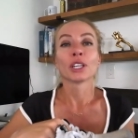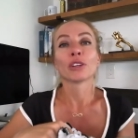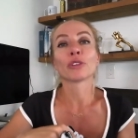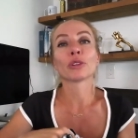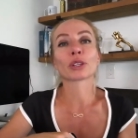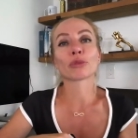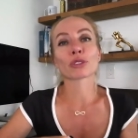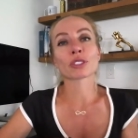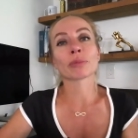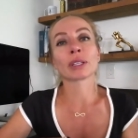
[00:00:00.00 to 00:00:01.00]
If you're looking for
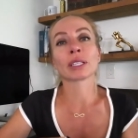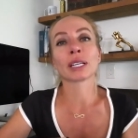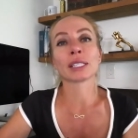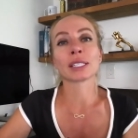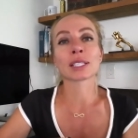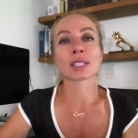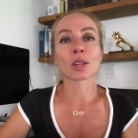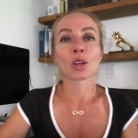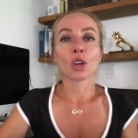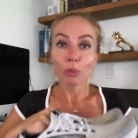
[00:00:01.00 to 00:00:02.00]
something that is
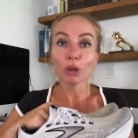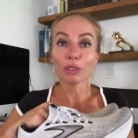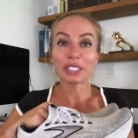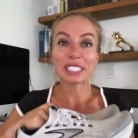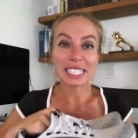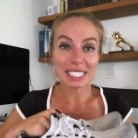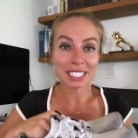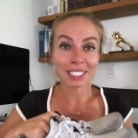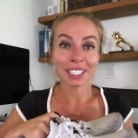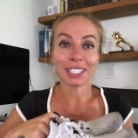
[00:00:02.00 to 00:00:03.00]
more of a
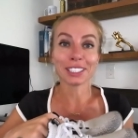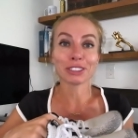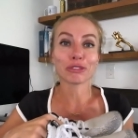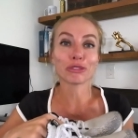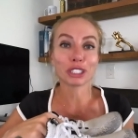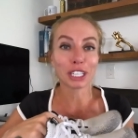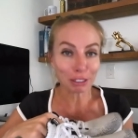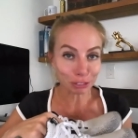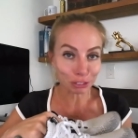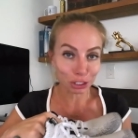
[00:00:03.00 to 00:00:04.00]
designated
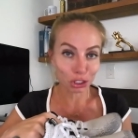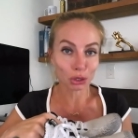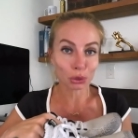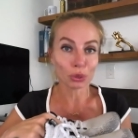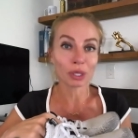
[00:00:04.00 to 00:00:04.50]
recovery shoe,